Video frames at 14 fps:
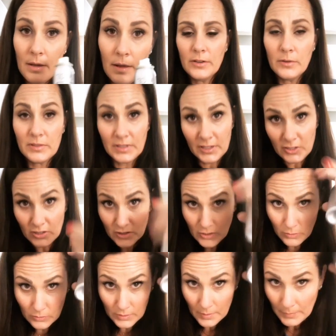I do is I just
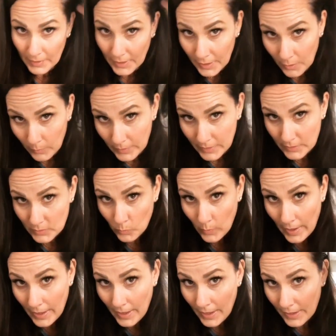hold up my hair when it's
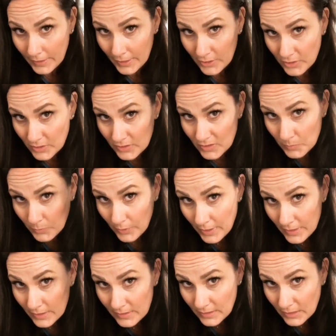wet, and I just
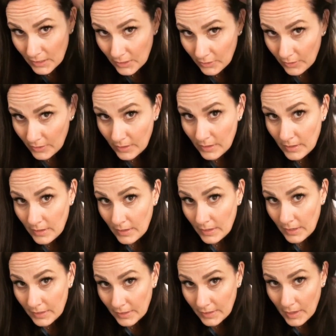spray this in here
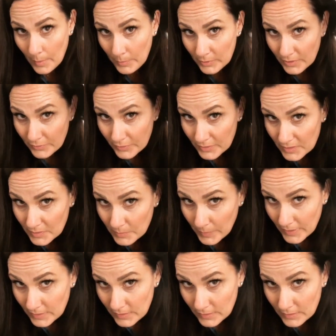in a couple different
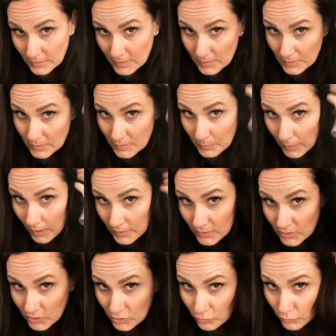
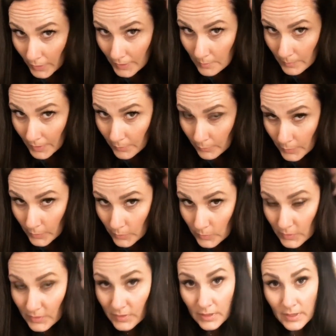spots, just right at my
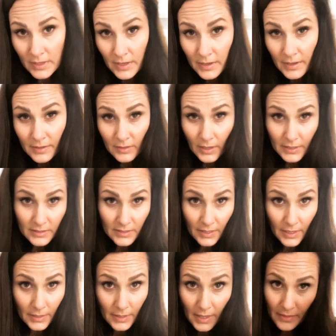roots, not a
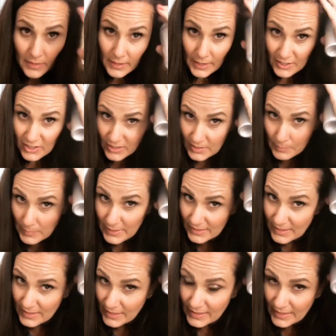ton, and then I just
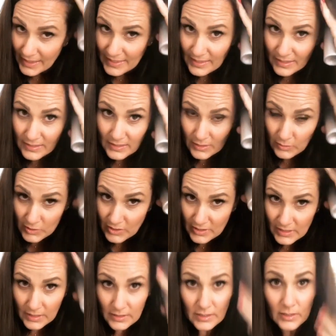mix it in like this so it
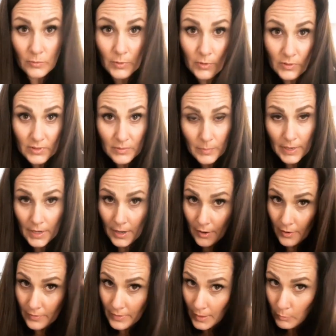just gets in the roots of my
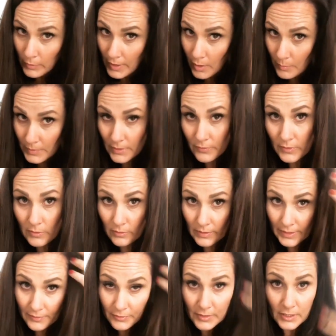hair, and that will help give you
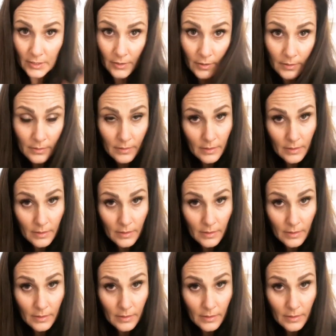lift here.